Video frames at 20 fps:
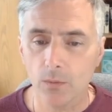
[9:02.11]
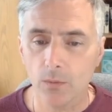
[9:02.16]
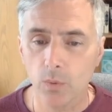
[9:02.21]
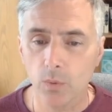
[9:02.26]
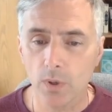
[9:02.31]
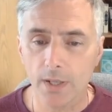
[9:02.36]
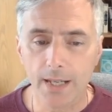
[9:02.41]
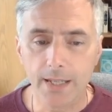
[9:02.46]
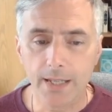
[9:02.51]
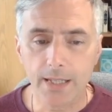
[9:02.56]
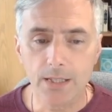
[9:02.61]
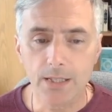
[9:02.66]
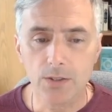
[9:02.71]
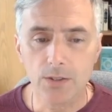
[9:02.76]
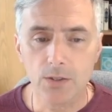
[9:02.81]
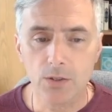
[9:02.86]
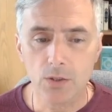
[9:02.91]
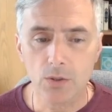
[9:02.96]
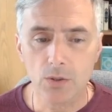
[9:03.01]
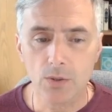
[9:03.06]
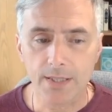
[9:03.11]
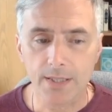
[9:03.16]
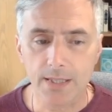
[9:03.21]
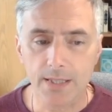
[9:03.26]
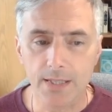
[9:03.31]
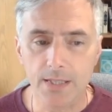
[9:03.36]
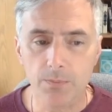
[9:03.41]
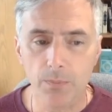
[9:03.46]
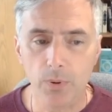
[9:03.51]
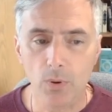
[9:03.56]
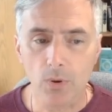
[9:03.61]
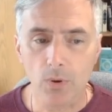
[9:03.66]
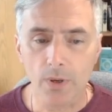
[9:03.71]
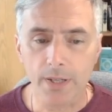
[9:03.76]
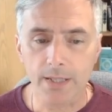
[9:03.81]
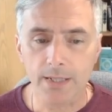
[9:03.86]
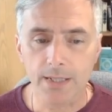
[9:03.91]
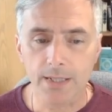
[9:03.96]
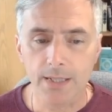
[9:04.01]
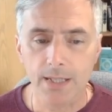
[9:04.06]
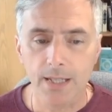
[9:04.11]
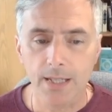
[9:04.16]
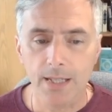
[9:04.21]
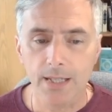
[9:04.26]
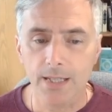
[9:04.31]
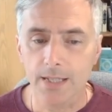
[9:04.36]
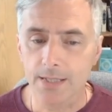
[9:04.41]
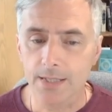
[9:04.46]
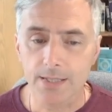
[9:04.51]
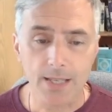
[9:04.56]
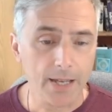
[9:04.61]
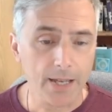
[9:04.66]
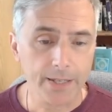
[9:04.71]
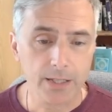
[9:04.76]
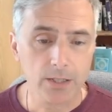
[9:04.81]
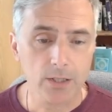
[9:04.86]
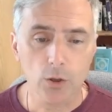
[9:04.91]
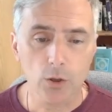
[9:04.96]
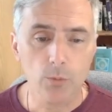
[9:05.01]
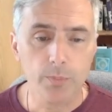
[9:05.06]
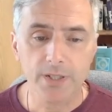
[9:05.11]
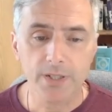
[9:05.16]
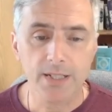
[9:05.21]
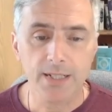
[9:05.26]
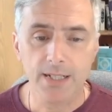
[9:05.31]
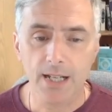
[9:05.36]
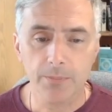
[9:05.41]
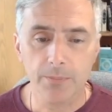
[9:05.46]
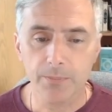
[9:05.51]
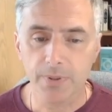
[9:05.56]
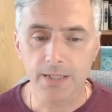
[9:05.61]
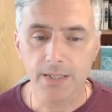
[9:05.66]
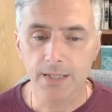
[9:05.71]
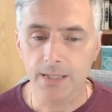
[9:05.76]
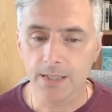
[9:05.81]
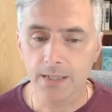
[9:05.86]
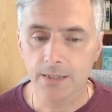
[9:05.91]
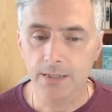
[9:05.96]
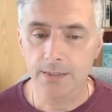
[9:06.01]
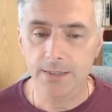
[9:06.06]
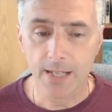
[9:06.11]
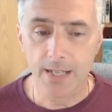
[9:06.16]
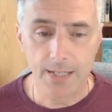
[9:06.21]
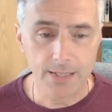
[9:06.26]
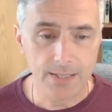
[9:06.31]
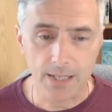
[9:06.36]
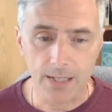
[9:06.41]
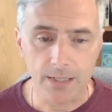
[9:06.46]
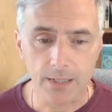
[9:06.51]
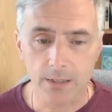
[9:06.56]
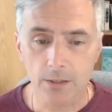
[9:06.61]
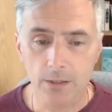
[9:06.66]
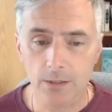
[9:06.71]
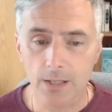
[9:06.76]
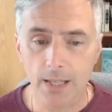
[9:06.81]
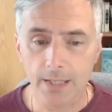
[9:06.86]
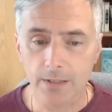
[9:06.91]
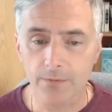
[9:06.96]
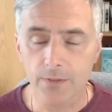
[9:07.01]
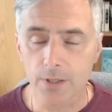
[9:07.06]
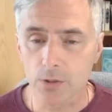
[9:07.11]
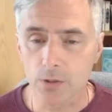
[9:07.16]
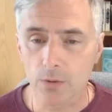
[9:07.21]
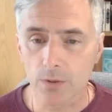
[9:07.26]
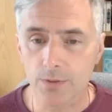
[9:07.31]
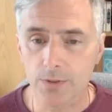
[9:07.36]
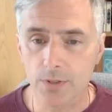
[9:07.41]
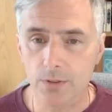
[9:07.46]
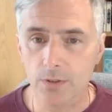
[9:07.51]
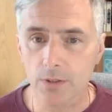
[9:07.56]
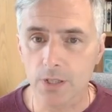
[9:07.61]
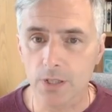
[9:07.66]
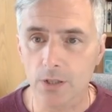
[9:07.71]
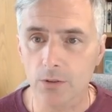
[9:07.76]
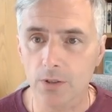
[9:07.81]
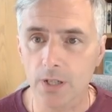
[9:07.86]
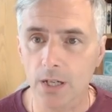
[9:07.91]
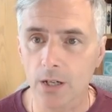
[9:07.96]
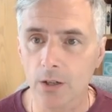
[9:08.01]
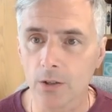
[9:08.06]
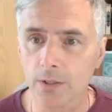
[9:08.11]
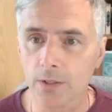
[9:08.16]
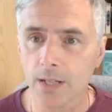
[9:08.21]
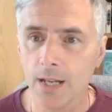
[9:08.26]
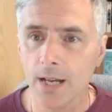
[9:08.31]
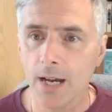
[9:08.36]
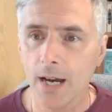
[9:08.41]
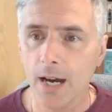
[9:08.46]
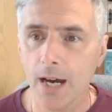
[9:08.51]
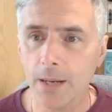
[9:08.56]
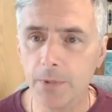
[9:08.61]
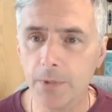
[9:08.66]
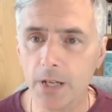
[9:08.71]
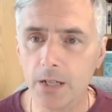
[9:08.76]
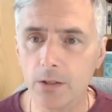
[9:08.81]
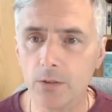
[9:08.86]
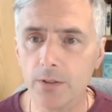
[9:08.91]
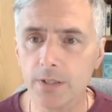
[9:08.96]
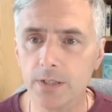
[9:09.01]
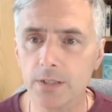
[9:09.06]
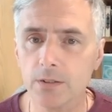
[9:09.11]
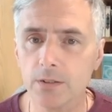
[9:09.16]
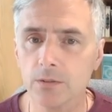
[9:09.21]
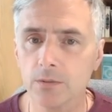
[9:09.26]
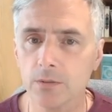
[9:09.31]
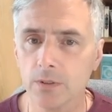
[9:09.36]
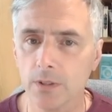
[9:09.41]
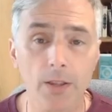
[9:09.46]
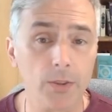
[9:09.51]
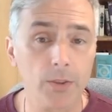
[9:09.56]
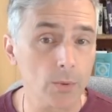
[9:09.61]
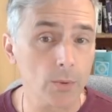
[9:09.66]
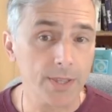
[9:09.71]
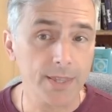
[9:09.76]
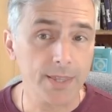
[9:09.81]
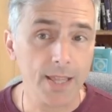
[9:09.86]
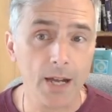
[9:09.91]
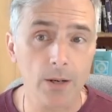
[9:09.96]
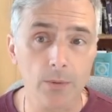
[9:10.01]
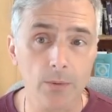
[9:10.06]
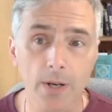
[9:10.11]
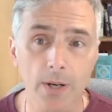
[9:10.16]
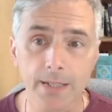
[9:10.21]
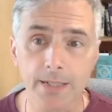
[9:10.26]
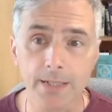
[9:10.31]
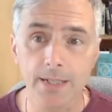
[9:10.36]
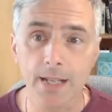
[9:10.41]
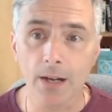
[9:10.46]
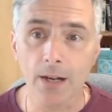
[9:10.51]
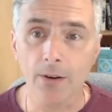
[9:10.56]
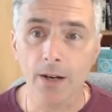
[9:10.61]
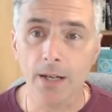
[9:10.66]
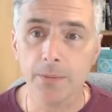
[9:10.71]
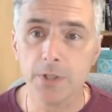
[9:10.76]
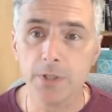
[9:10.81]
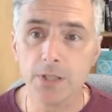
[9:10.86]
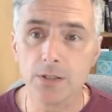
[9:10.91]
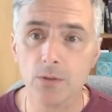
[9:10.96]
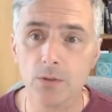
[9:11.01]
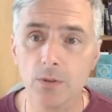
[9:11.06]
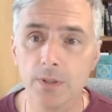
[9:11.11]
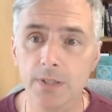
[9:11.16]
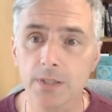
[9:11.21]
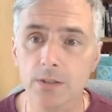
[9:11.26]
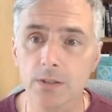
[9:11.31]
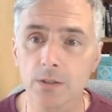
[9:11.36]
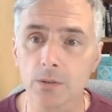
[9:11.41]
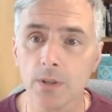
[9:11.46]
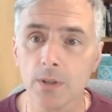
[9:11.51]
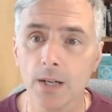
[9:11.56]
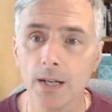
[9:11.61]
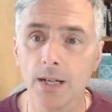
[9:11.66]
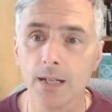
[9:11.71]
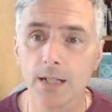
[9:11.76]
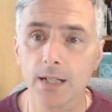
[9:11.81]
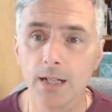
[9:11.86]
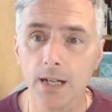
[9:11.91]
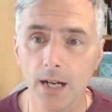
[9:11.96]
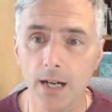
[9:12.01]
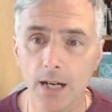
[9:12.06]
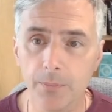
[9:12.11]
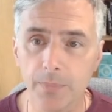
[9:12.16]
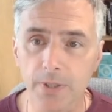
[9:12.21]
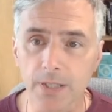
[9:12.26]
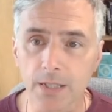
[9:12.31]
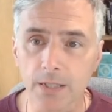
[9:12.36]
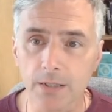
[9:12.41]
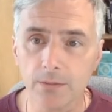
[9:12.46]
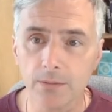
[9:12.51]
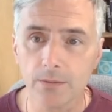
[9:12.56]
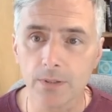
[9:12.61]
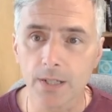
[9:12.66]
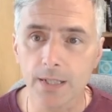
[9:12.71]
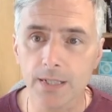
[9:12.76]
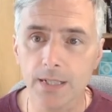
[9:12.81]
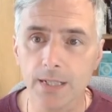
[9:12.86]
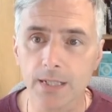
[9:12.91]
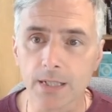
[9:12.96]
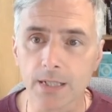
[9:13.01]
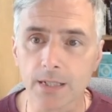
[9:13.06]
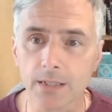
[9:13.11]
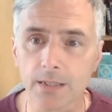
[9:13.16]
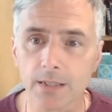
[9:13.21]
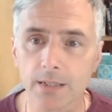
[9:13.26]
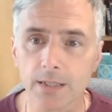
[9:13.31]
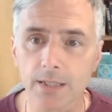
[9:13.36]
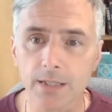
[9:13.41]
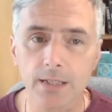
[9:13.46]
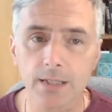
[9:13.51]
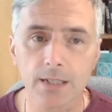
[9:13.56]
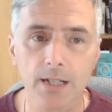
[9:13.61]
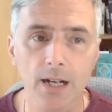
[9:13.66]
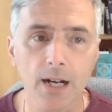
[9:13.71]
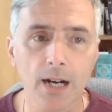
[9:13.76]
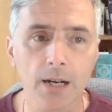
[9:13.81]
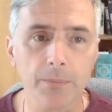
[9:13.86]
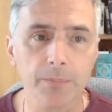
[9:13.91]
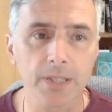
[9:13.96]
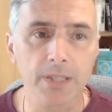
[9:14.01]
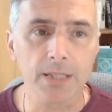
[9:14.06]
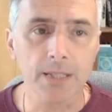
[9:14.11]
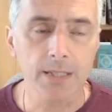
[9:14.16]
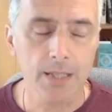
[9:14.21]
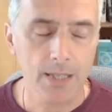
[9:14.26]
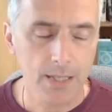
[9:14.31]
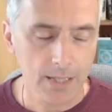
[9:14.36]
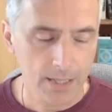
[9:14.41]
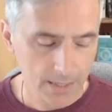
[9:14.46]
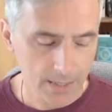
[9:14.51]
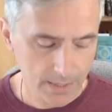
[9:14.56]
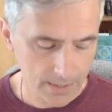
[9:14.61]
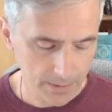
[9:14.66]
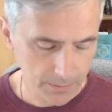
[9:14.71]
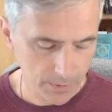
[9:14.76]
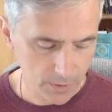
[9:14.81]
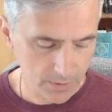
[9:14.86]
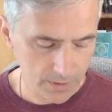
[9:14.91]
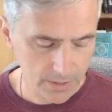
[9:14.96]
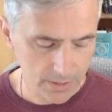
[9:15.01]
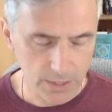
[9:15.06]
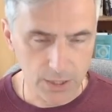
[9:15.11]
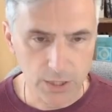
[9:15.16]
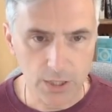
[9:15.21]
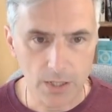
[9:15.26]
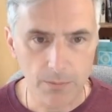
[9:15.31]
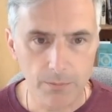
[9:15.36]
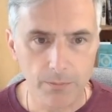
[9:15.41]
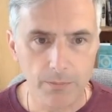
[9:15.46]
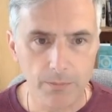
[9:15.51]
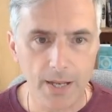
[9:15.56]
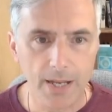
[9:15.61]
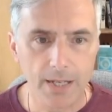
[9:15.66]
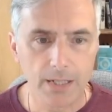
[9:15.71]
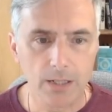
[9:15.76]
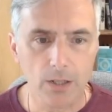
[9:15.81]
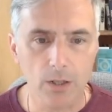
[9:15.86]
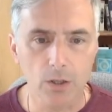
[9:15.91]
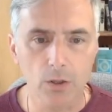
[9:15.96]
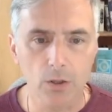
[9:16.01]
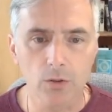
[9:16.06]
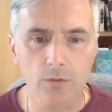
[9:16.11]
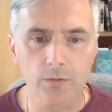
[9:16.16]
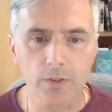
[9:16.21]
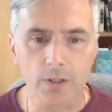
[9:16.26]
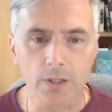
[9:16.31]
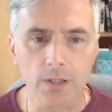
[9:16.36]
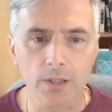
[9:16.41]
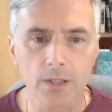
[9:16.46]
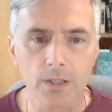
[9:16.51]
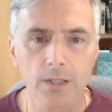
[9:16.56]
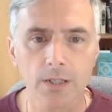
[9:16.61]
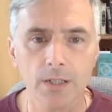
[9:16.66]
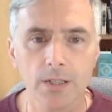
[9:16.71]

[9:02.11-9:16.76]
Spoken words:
what I can do at this point is I could open it up in a text editor like Visual Studio Code. I'm not going to bother with that right now. I'm just going to copy it right here, click copy, and I'm going to jump back over